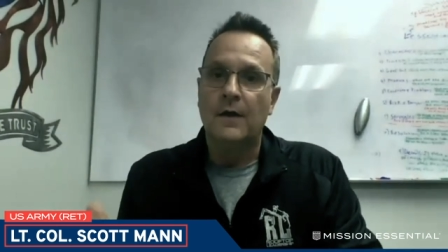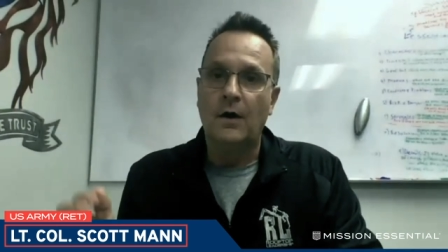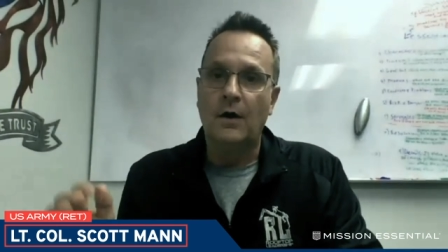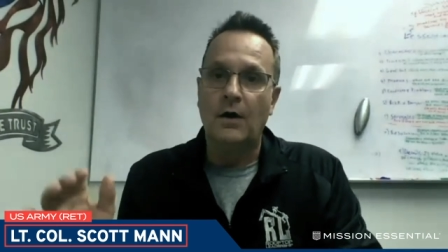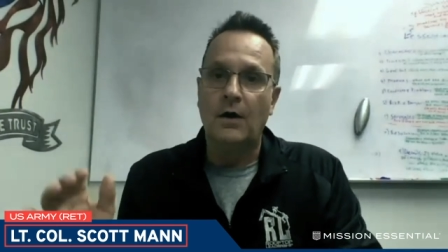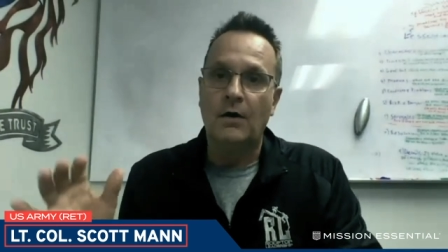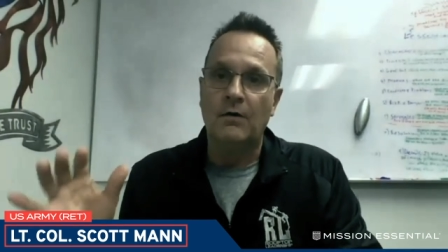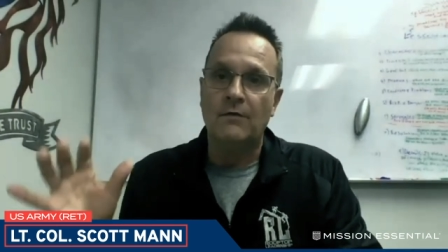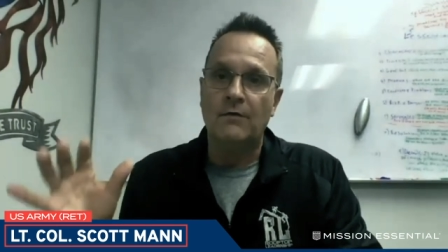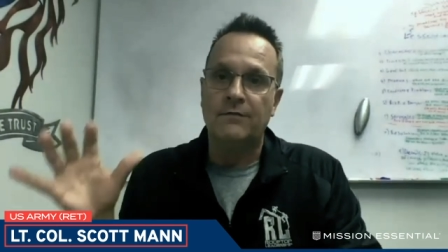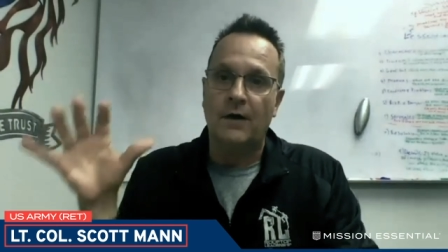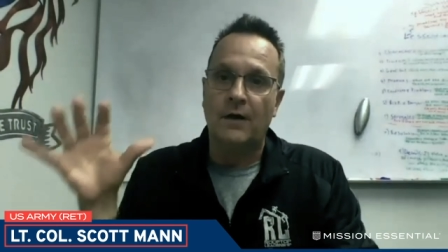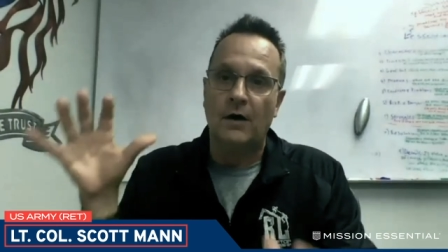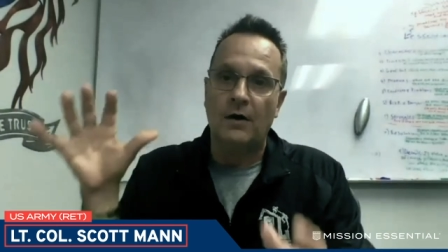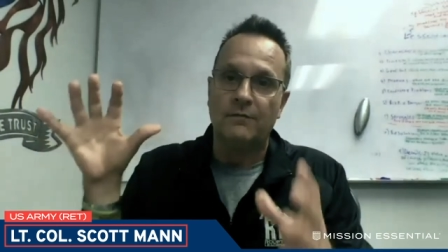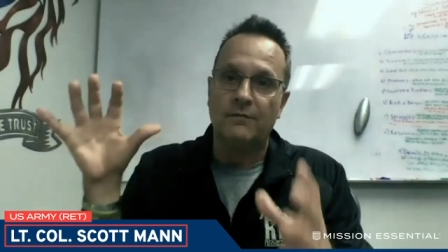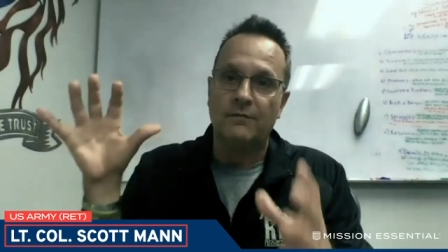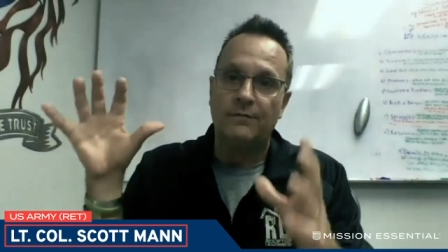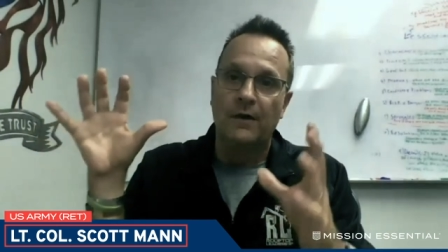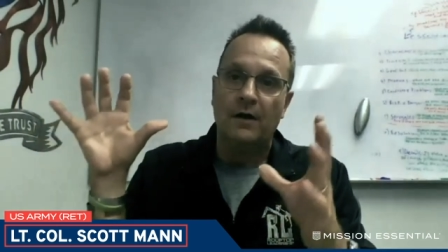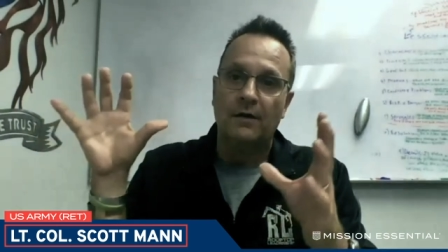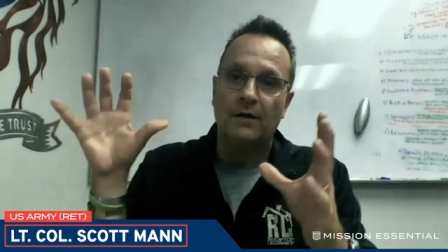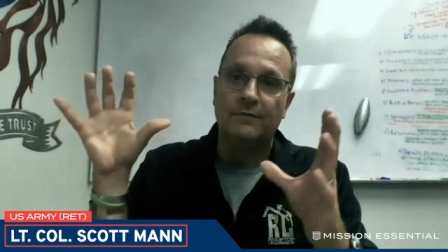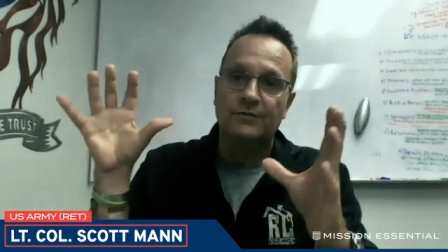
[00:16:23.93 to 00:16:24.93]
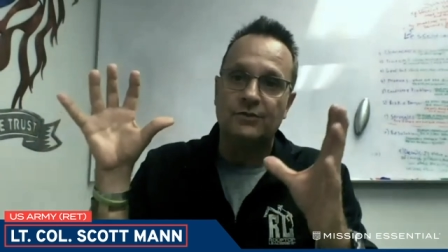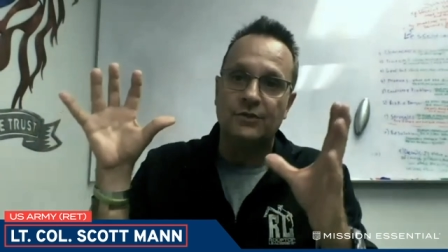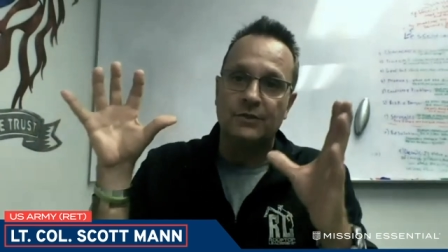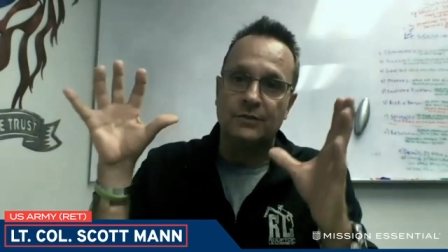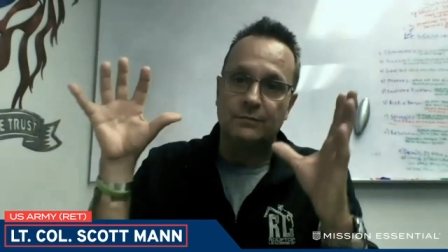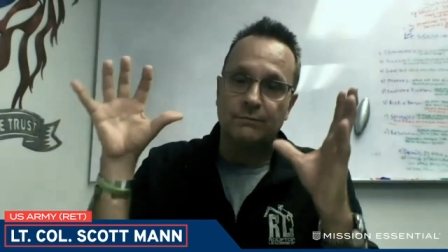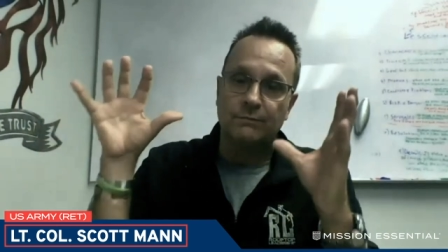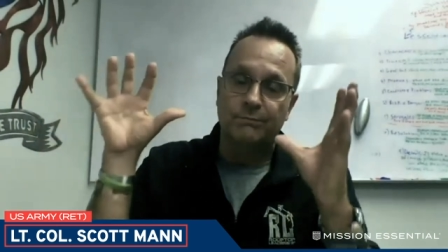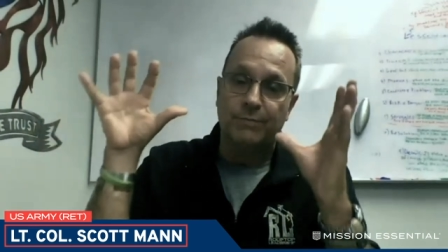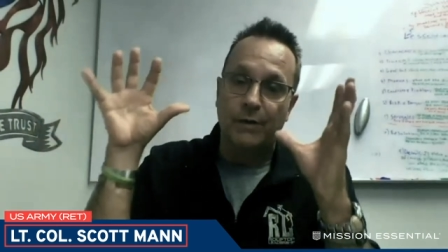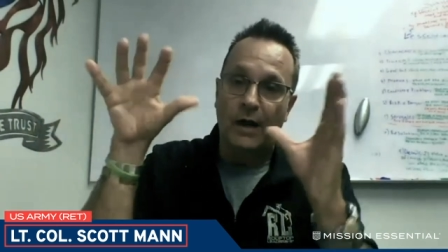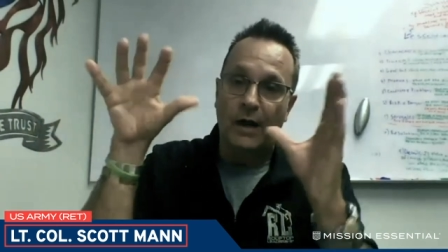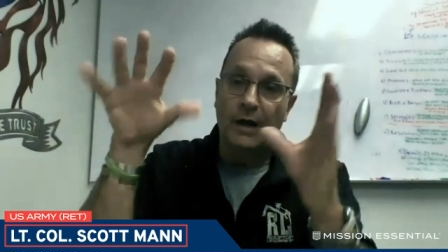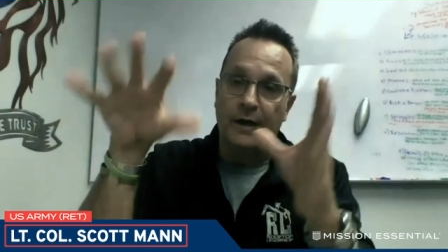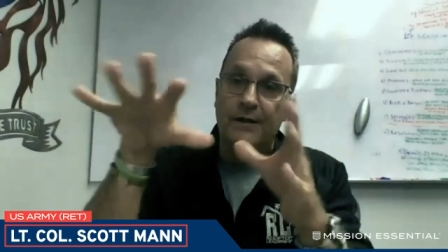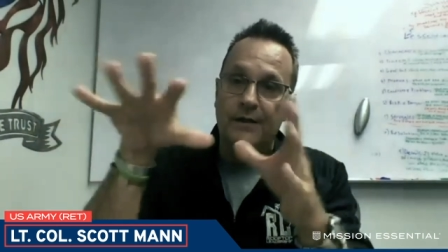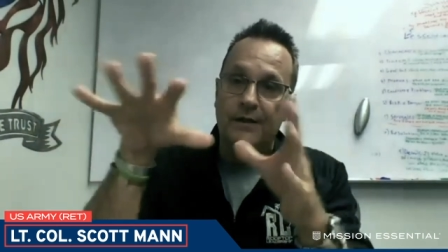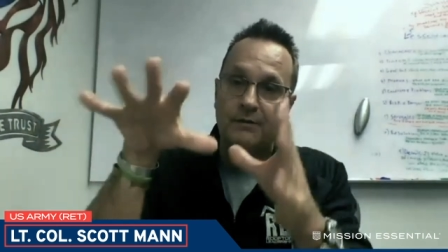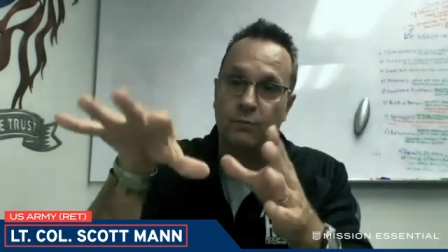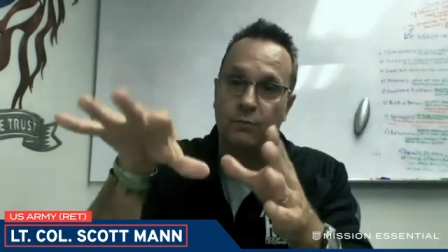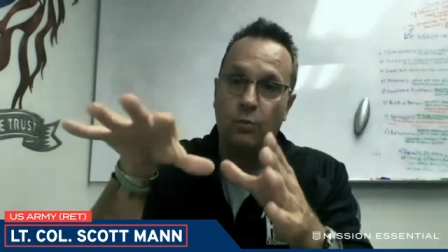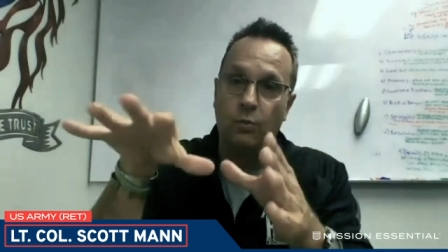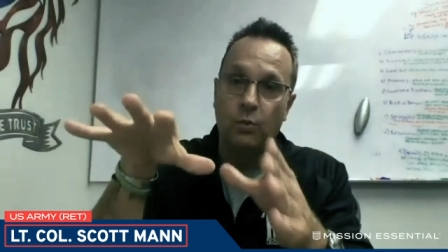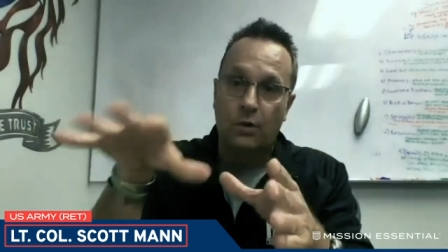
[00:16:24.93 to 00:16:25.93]
of, of, of just body
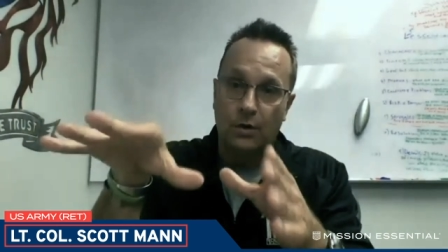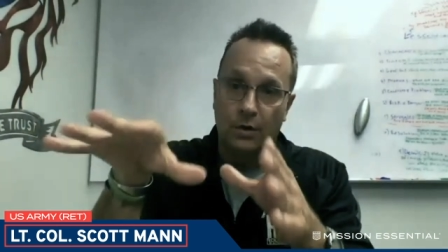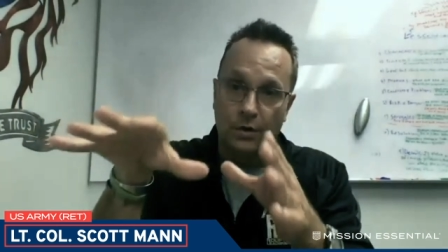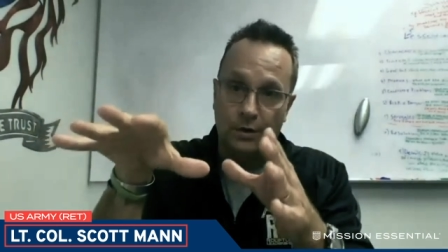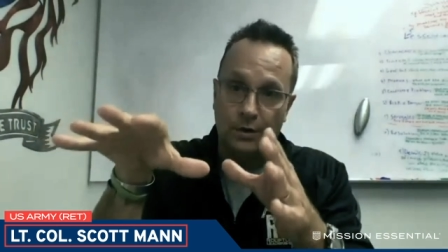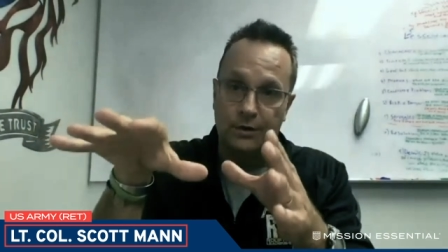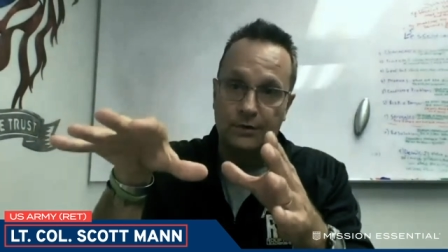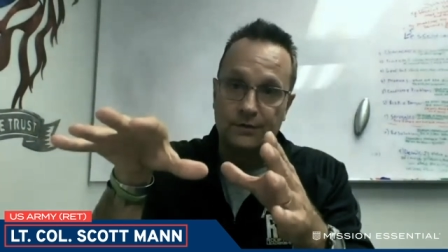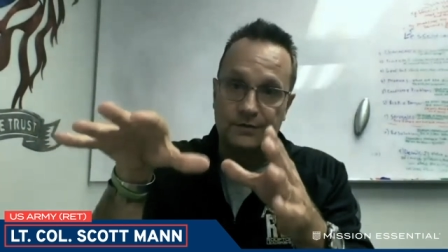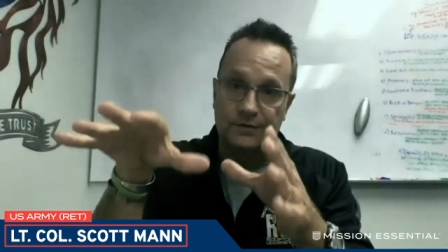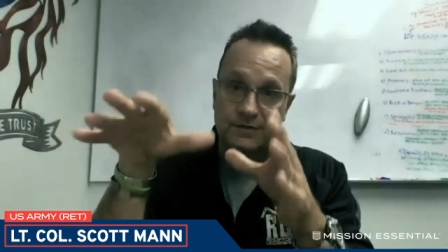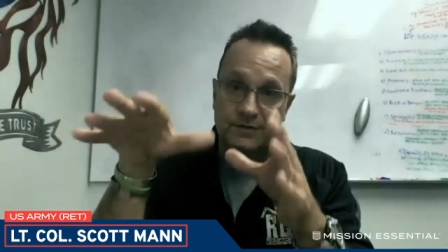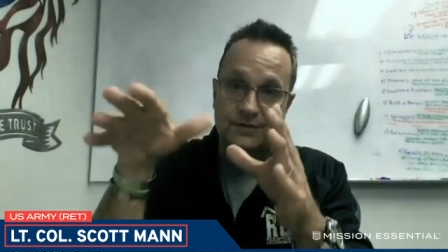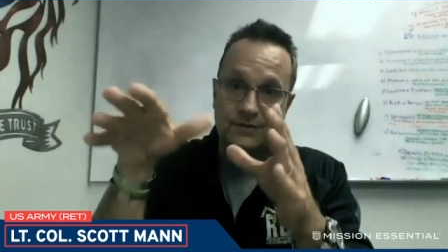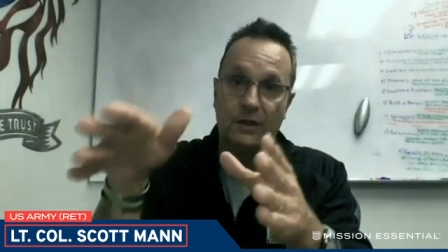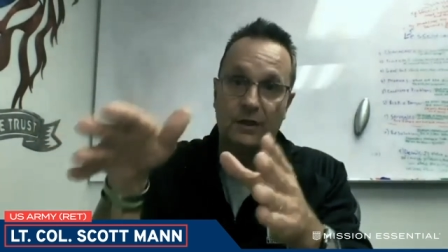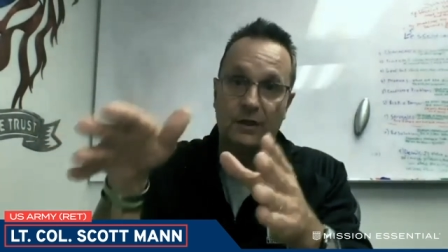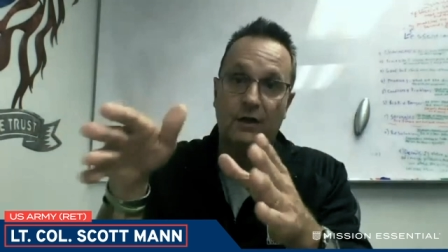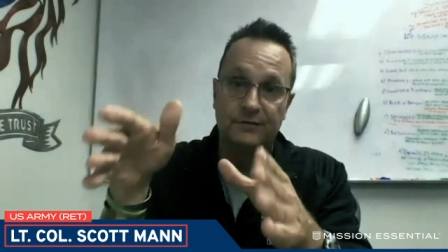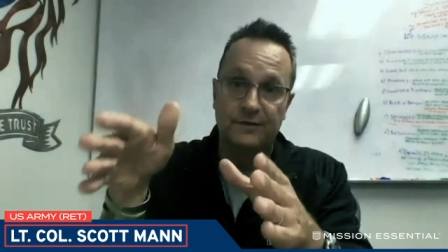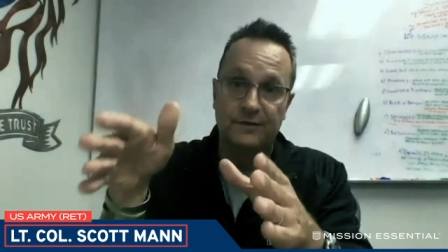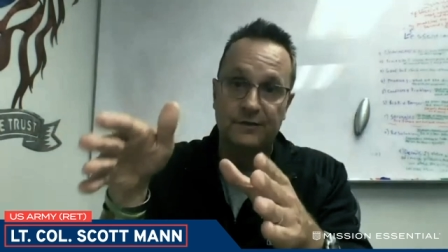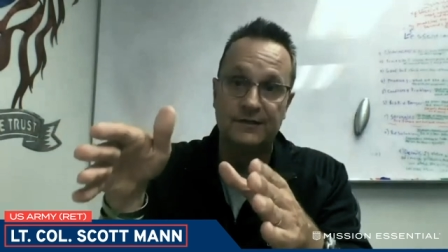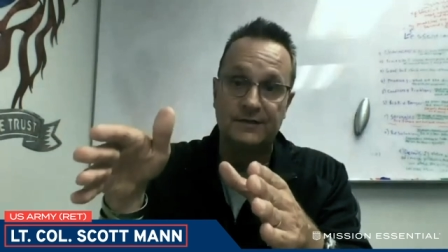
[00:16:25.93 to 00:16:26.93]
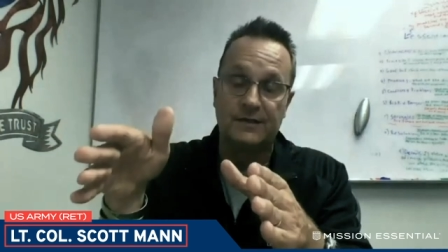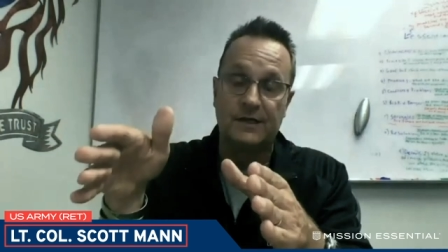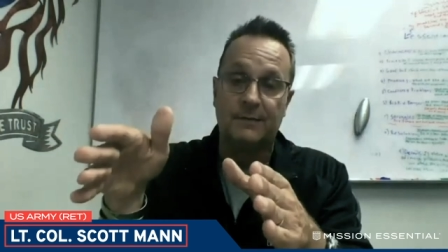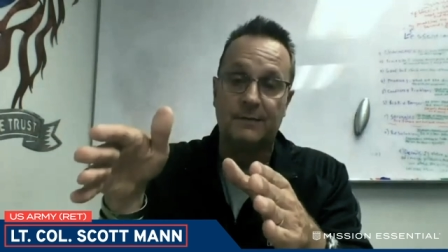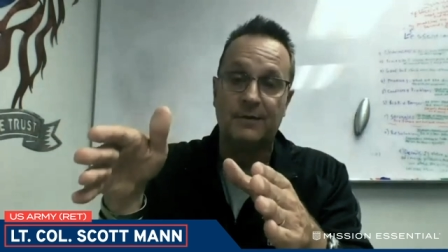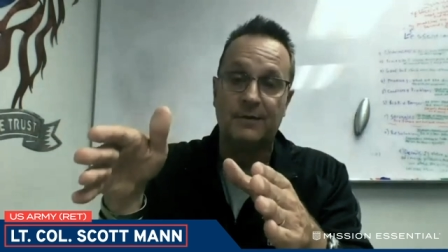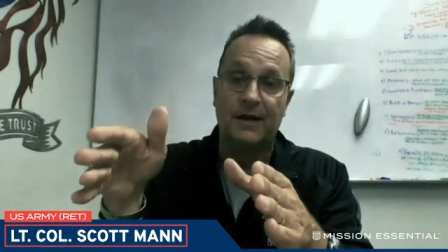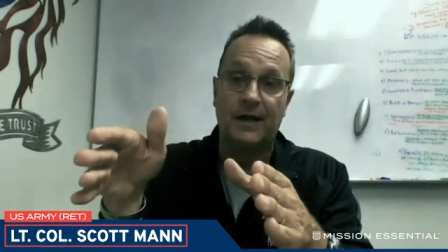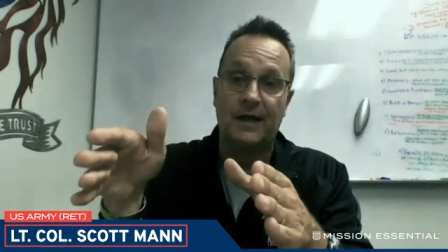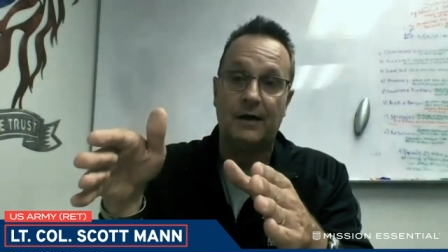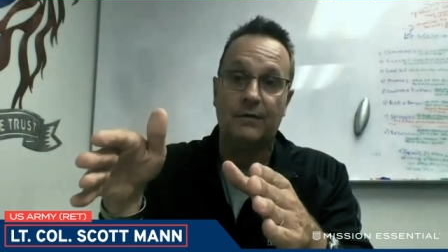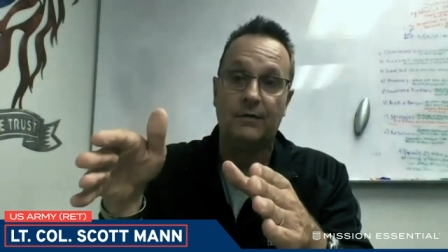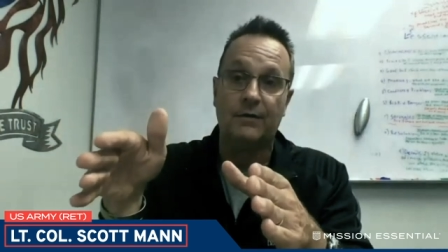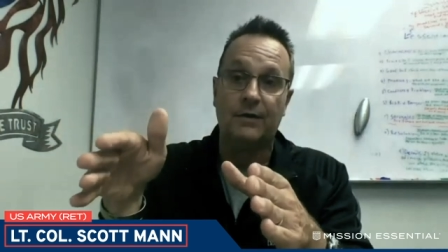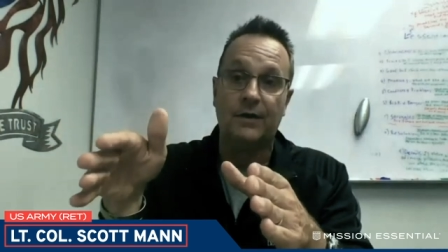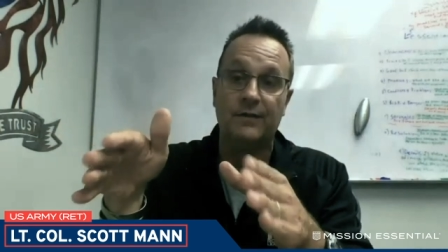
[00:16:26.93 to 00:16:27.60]
of work stuff that's coming out